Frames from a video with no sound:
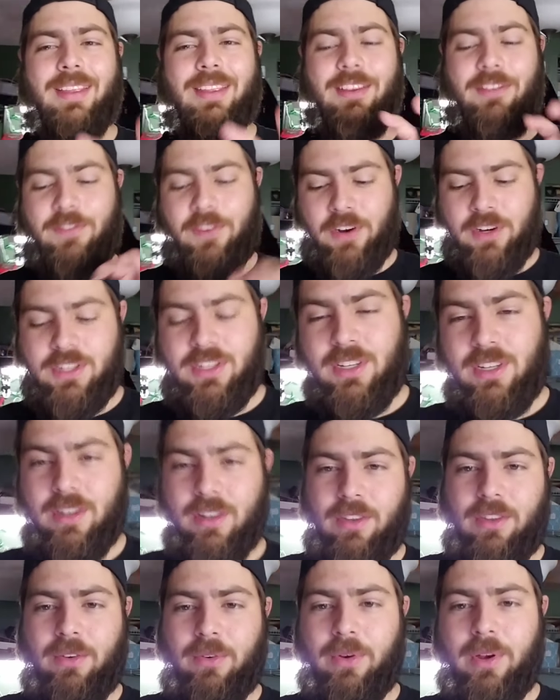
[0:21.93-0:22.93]
The
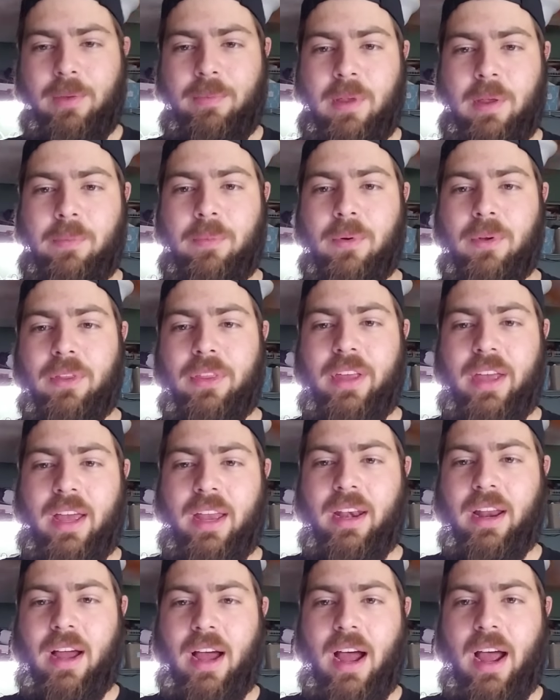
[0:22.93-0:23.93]
first three people
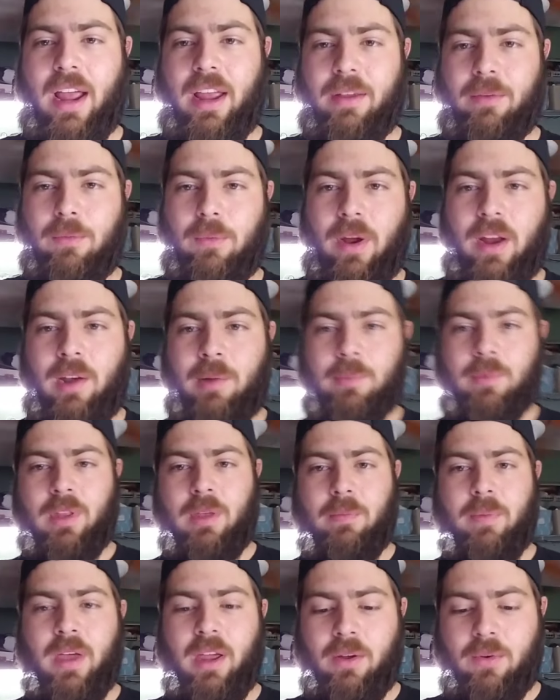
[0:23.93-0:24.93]
that I
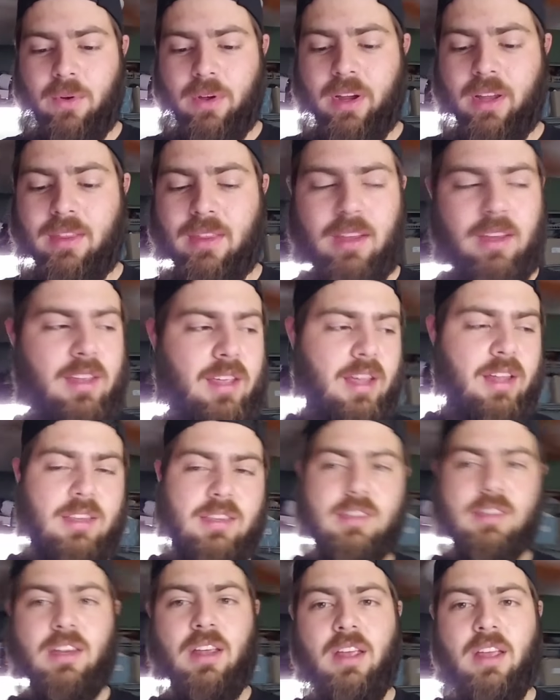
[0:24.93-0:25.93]
randomly pick will get the
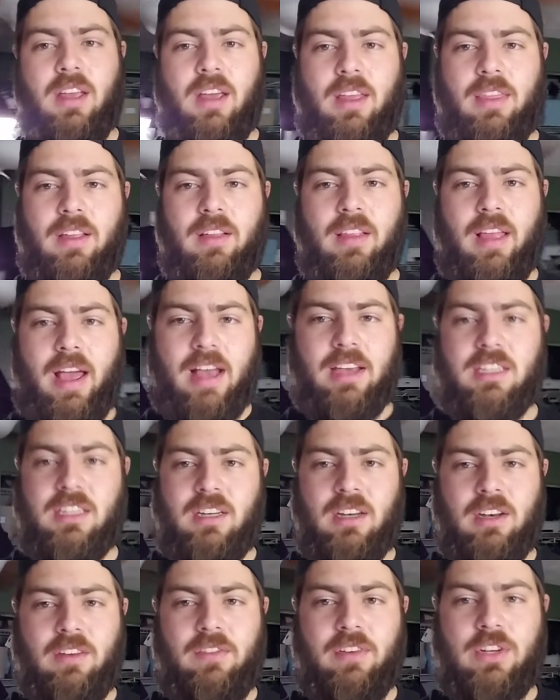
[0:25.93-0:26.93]
kits, and the
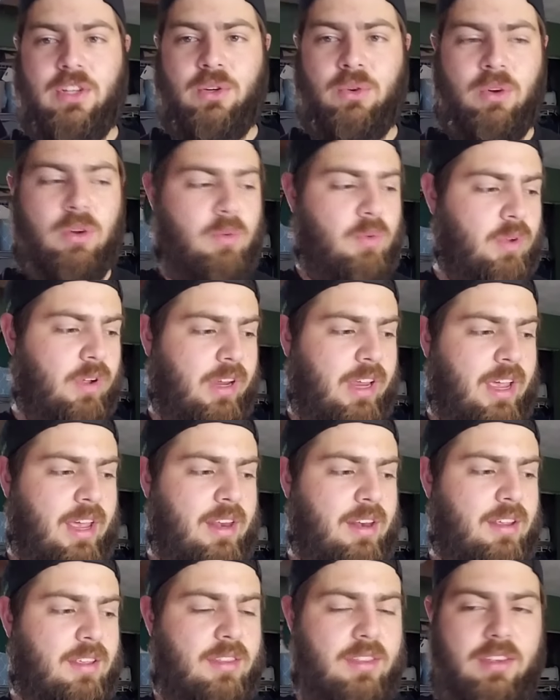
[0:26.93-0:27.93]
last individual will
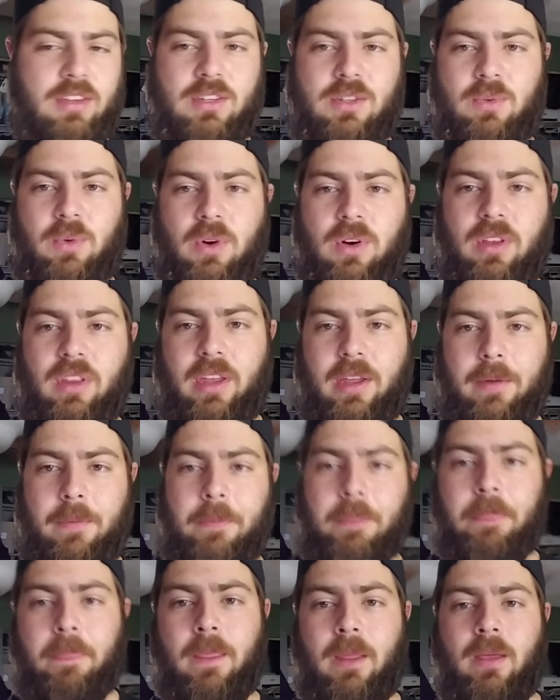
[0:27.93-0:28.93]
get the Swirlie.
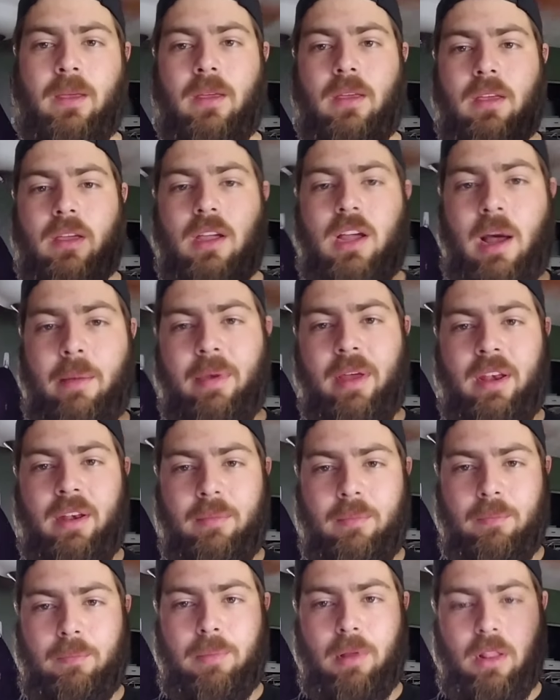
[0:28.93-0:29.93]

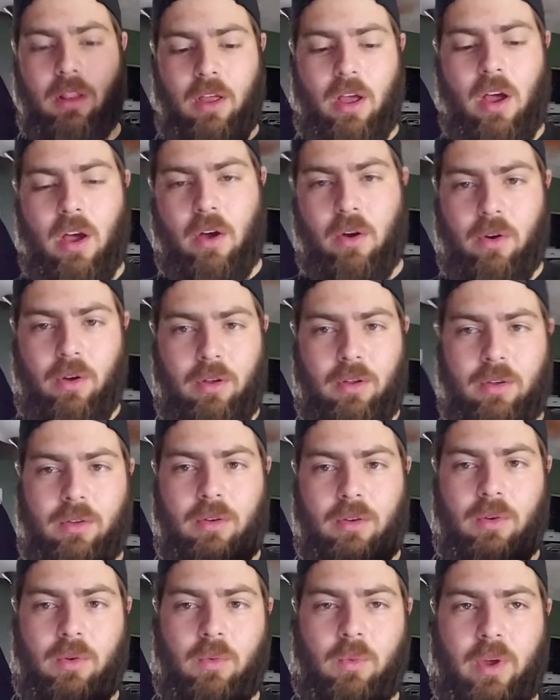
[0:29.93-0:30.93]
Comment below
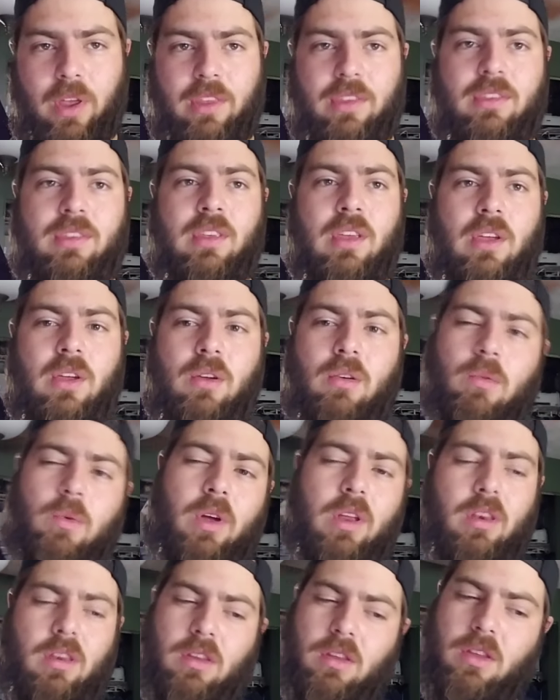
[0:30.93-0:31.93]
with
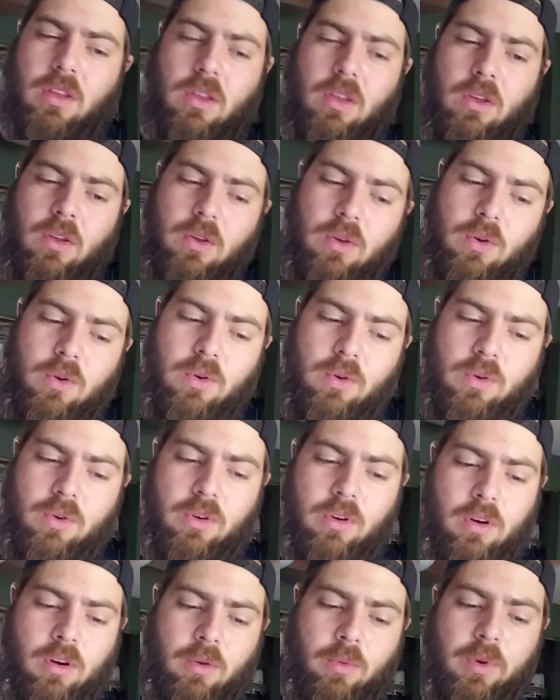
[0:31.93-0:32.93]
what you
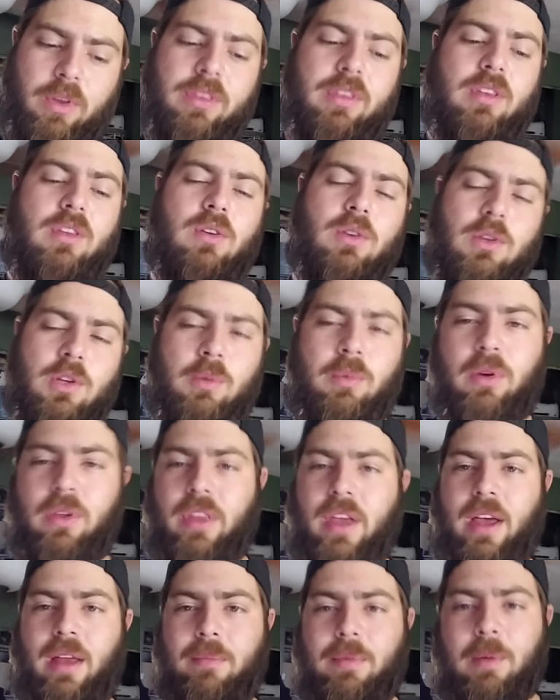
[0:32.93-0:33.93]
or with a YouTuber
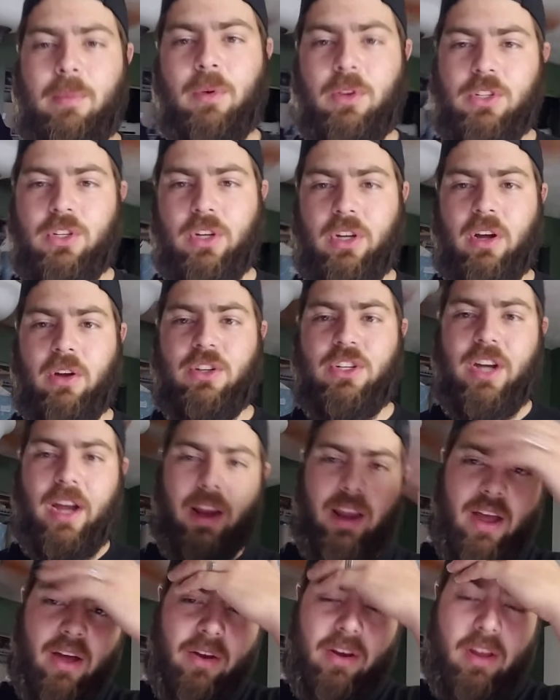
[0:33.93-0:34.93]
that people should go
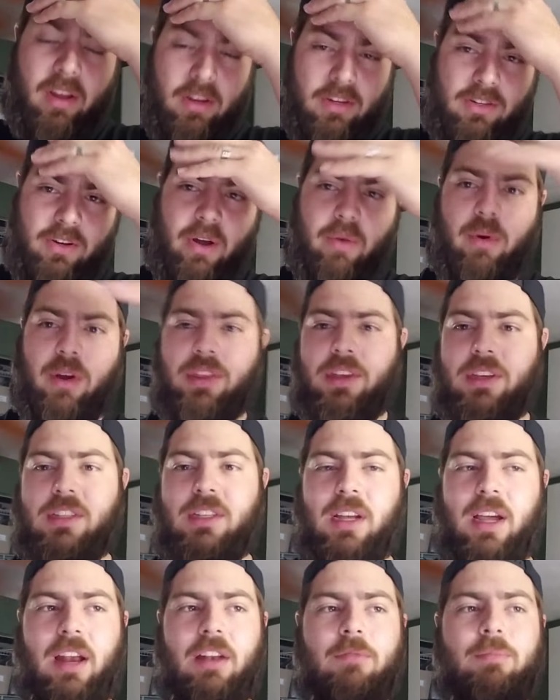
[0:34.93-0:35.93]
check out. So I want this
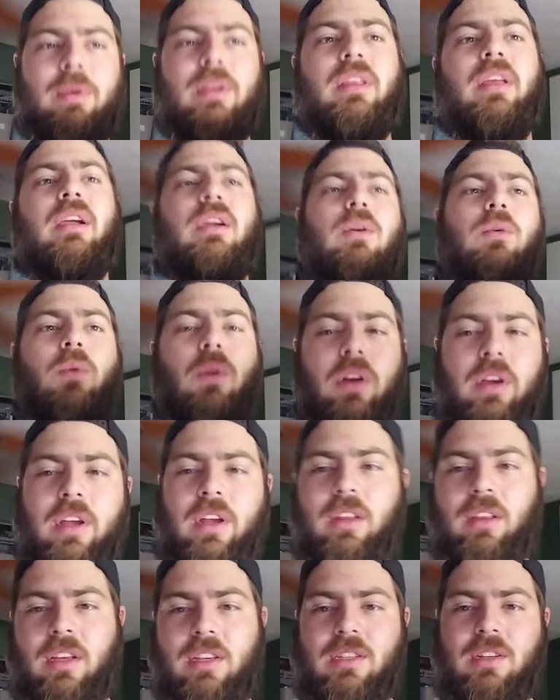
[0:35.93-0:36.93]
to kind of be like a
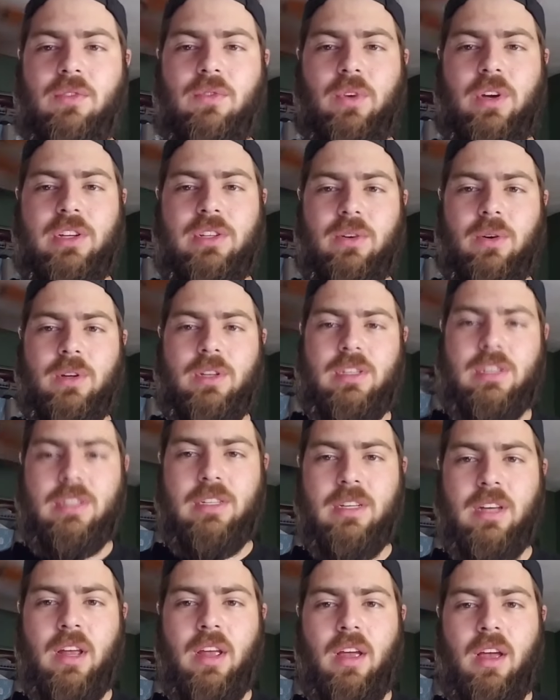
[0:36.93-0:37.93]
working list of
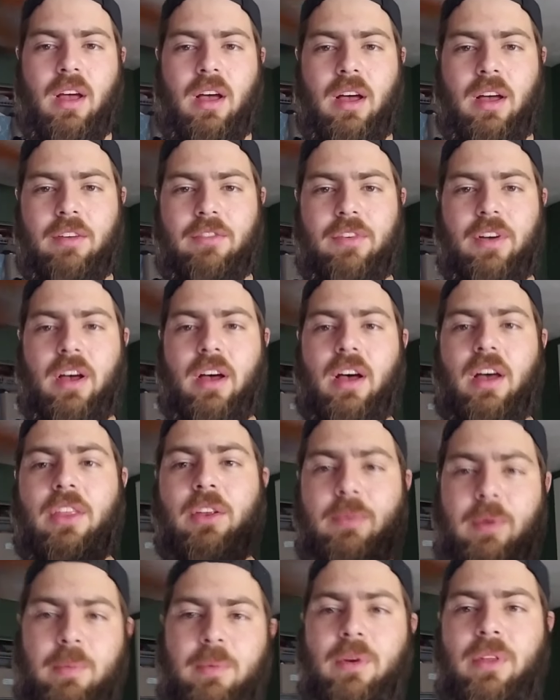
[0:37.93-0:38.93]
resources of uh,
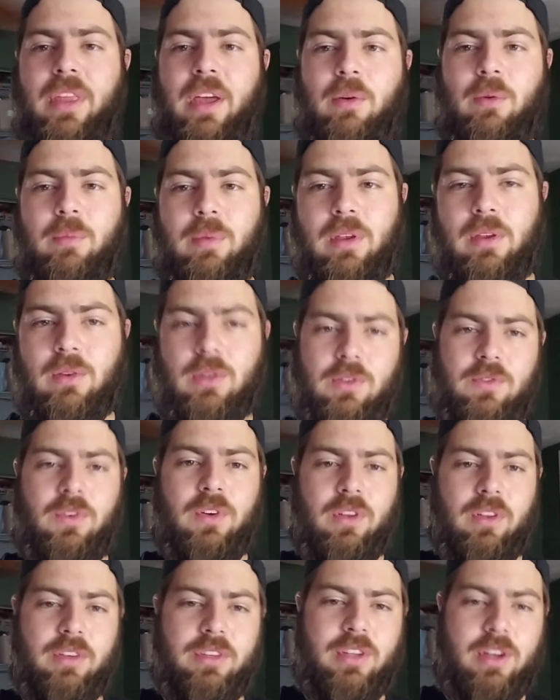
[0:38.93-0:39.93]
other people that would be
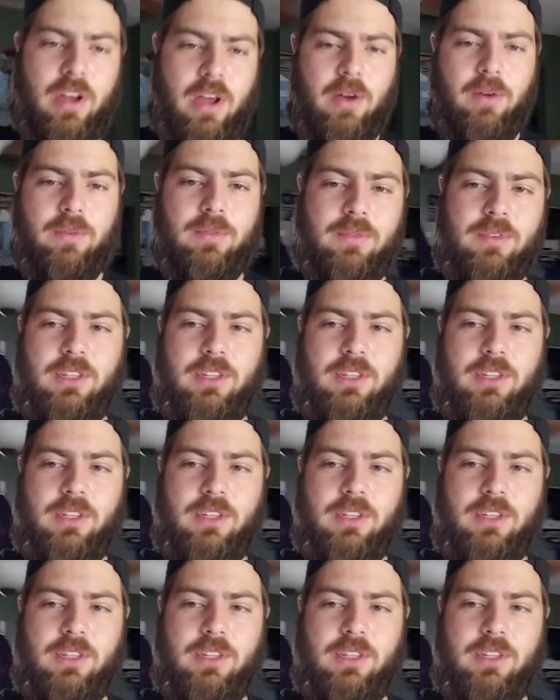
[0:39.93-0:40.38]
useful to know.